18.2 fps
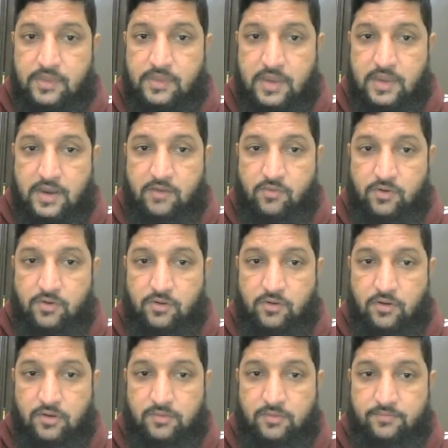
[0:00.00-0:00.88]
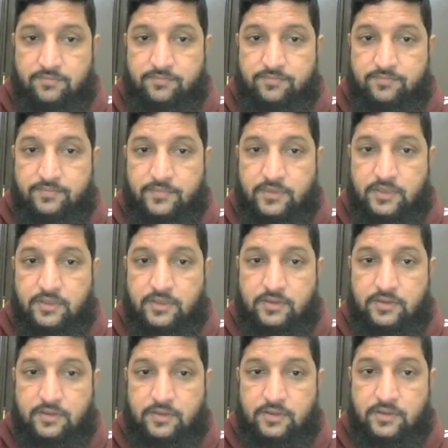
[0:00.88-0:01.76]
add one column here
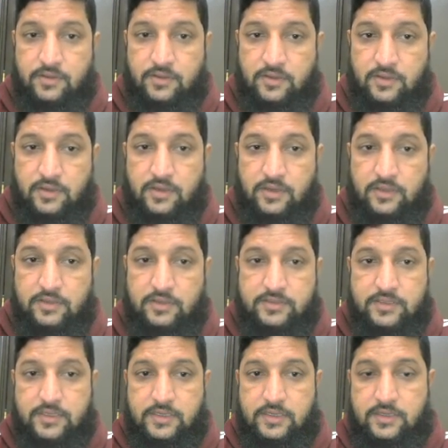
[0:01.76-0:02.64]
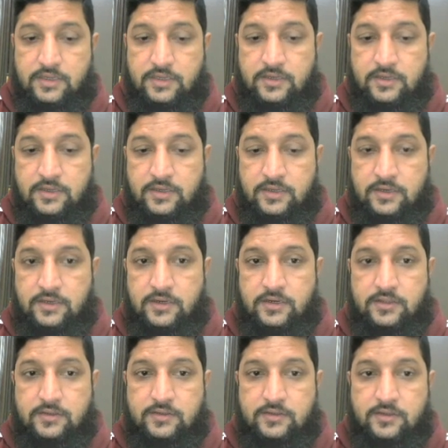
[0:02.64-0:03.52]
and say
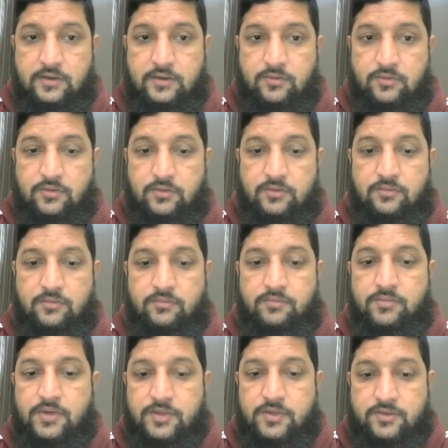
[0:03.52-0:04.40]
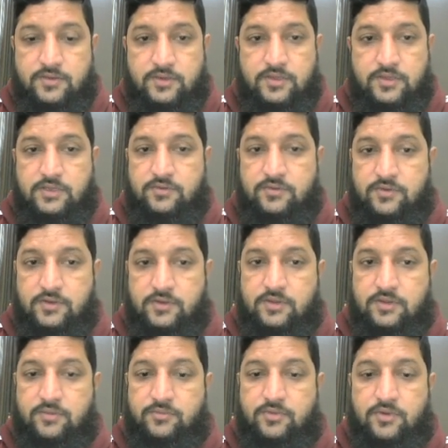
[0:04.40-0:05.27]
discount percentage.
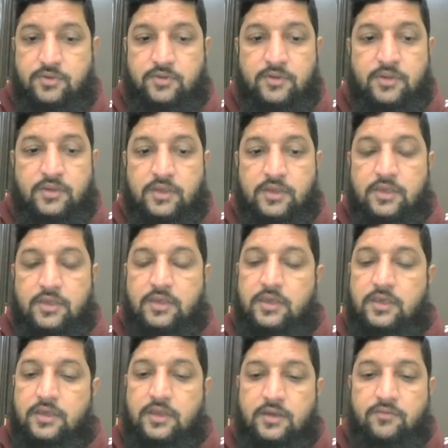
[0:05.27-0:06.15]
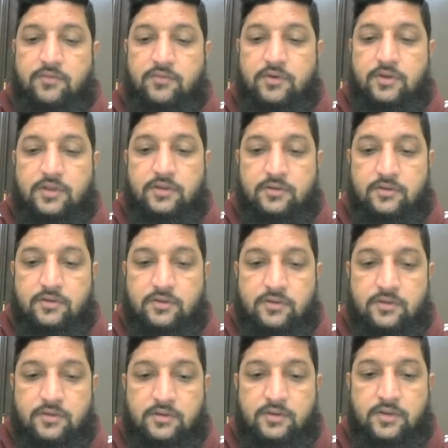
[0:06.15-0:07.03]
Here I have written
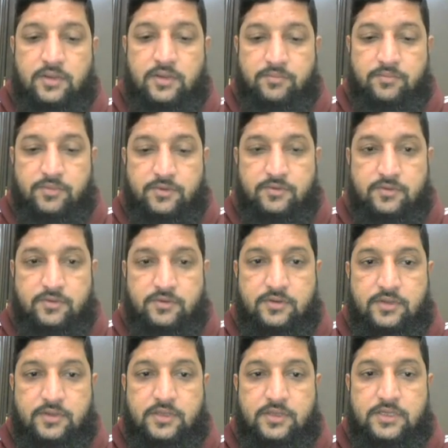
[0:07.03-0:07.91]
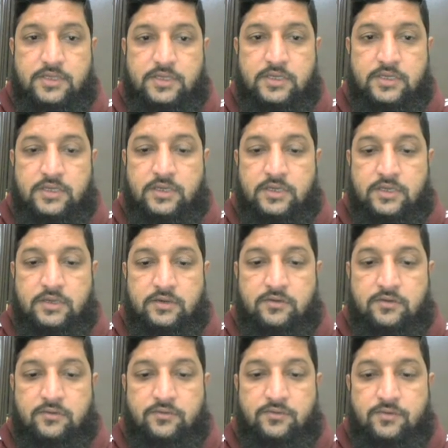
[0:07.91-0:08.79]
10 percentage,
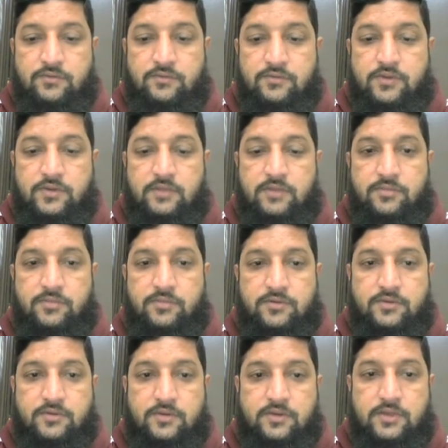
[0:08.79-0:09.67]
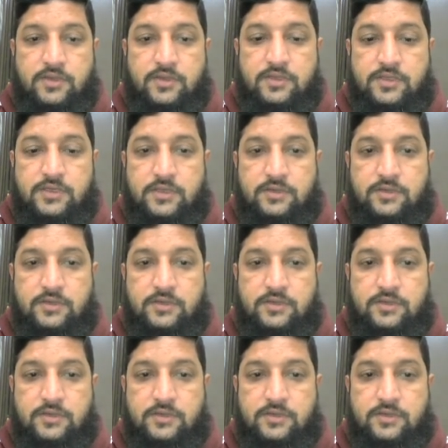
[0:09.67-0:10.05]
15 percentage,